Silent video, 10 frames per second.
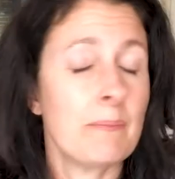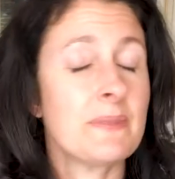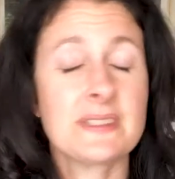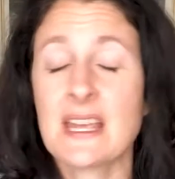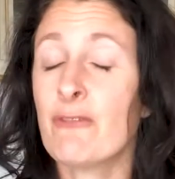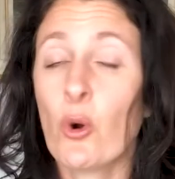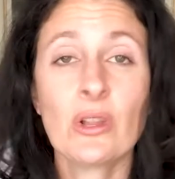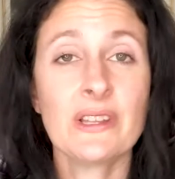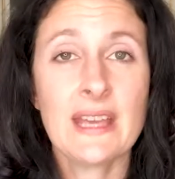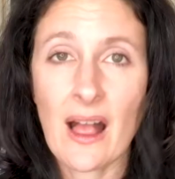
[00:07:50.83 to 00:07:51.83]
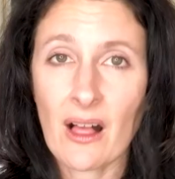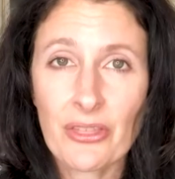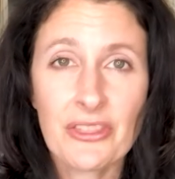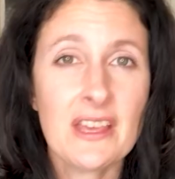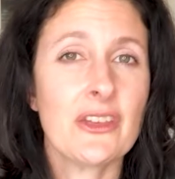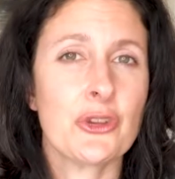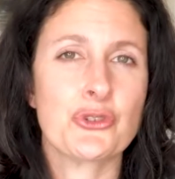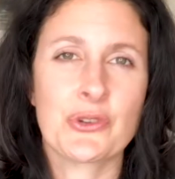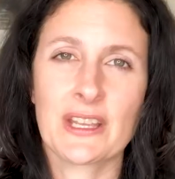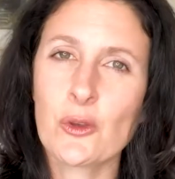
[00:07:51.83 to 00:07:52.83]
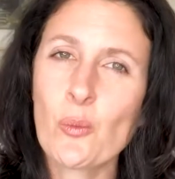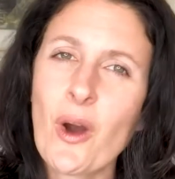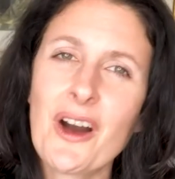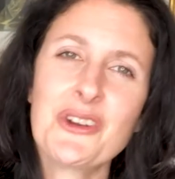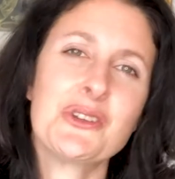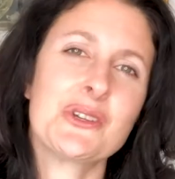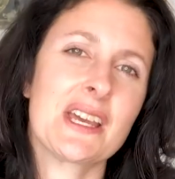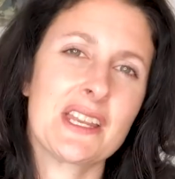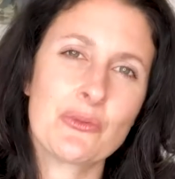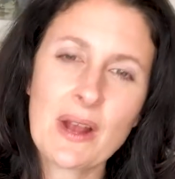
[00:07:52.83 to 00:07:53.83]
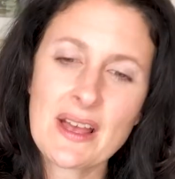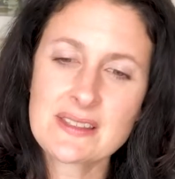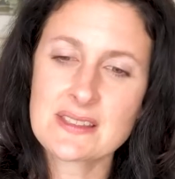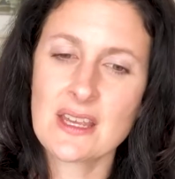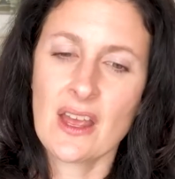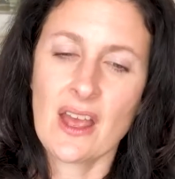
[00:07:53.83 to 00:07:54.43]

stay vocally healthy, that you're drinking water, you're getting rest,